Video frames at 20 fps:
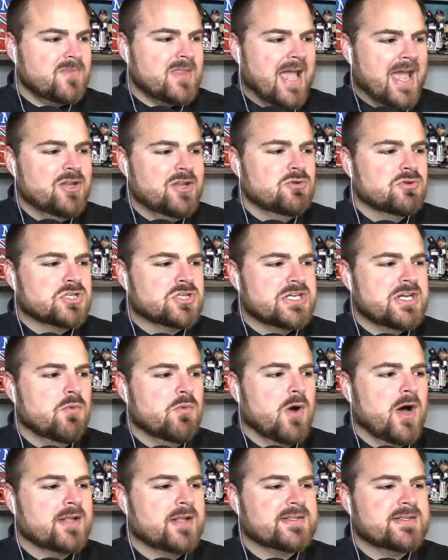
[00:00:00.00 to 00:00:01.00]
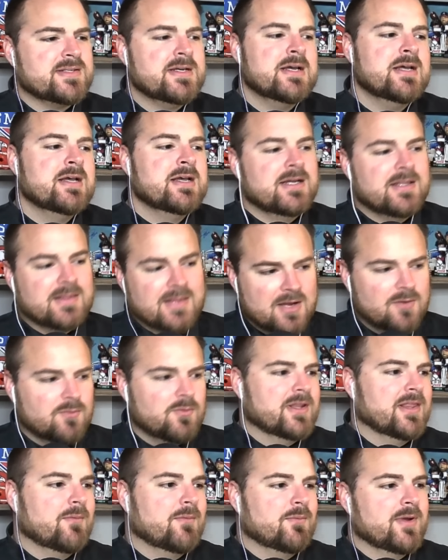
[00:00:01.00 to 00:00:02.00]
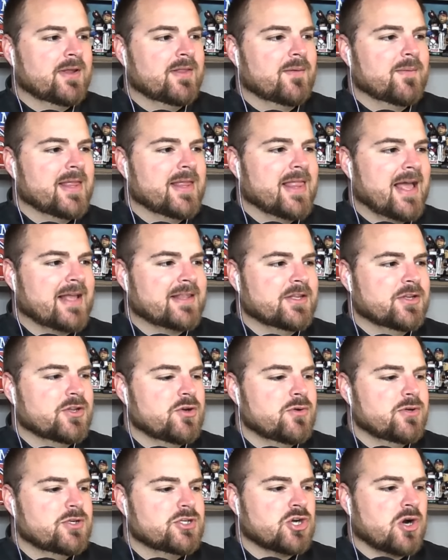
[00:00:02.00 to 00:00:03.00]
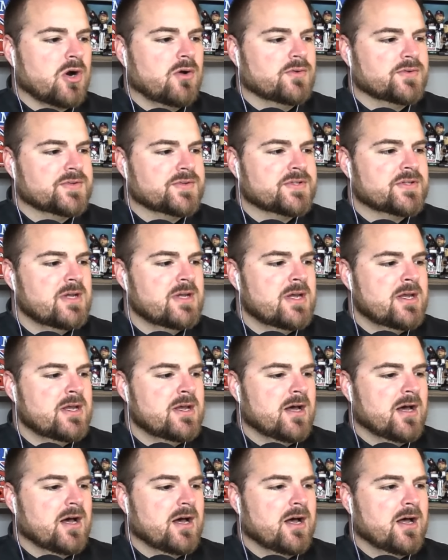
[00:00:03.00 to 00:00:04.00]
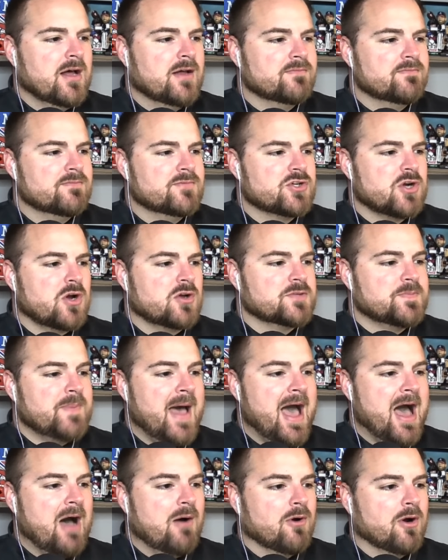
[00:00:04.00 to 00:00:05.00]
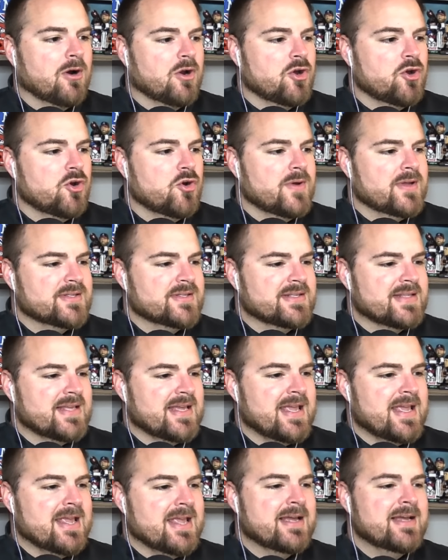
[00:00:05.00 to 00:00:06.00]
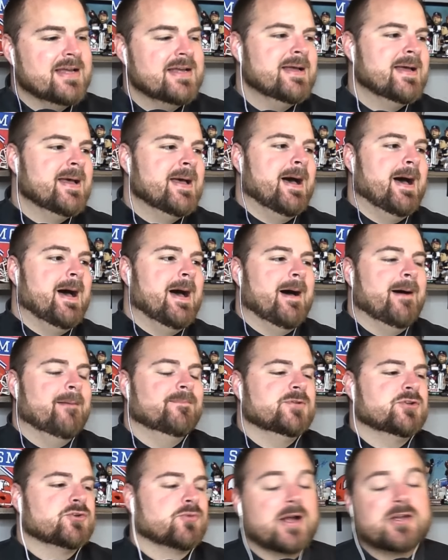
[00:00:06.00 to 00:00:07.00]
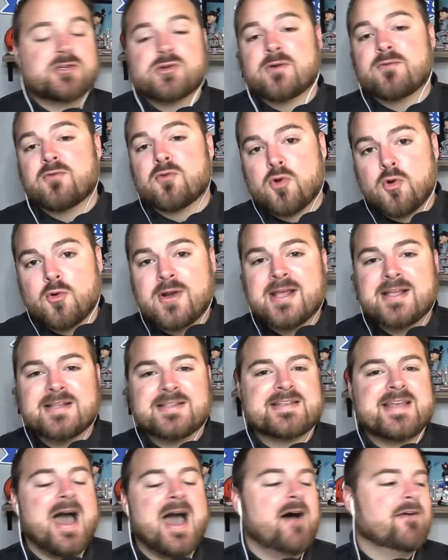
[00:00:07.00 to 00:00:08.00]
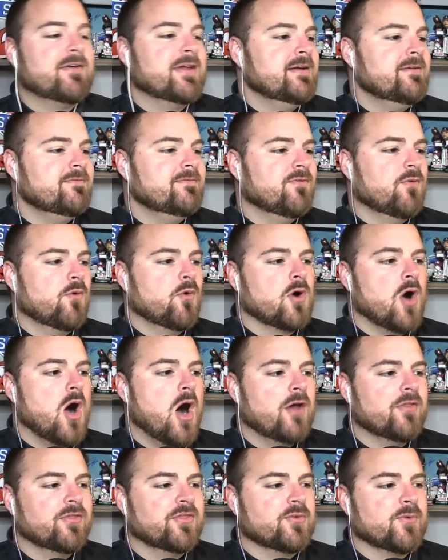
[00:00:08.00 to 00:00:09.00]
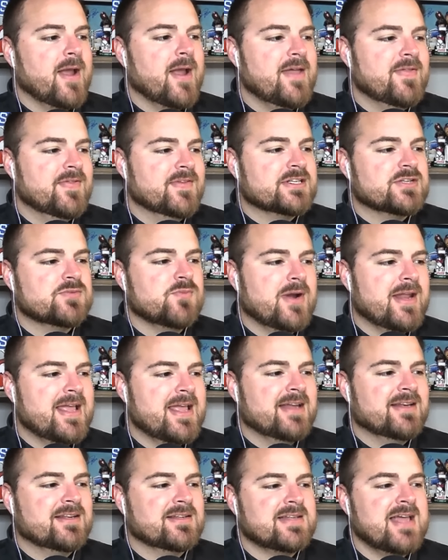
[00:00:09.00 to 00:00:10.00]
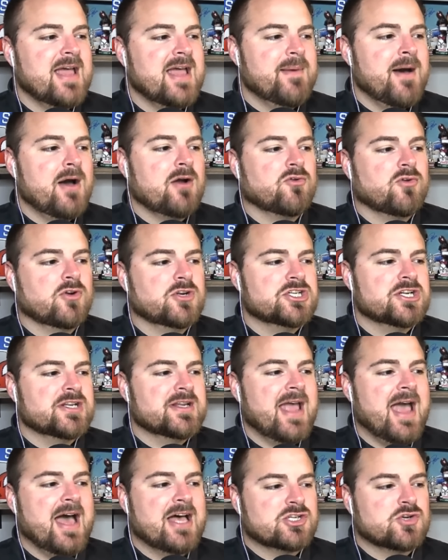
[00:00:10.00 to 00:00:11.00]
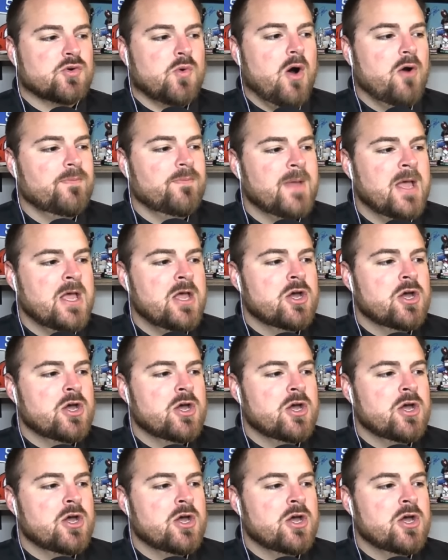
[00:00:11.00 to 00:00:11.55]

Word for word: and you see what like we we, we like to do in Charles uh, Charles Power, who is the um, director of recruiting and scouting for On Three, and this is what he had to say about Christian Gass. Quote.